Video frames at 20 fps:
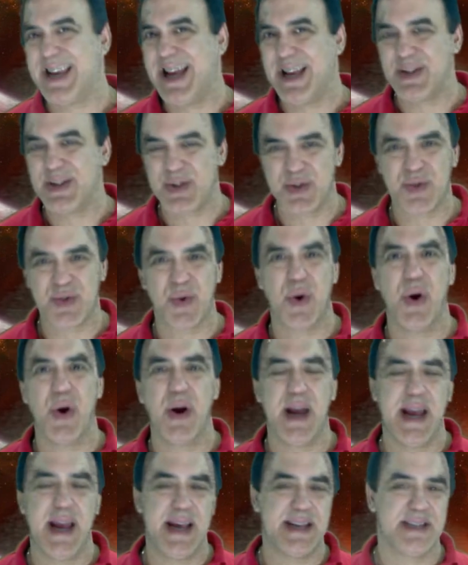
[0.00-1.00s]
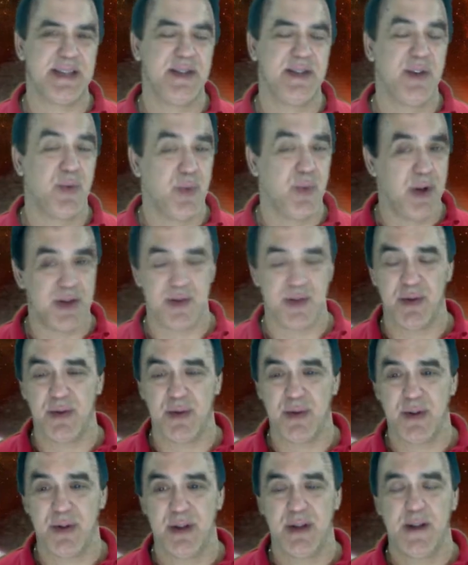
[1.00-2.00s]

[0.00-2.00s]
as strong as in the original.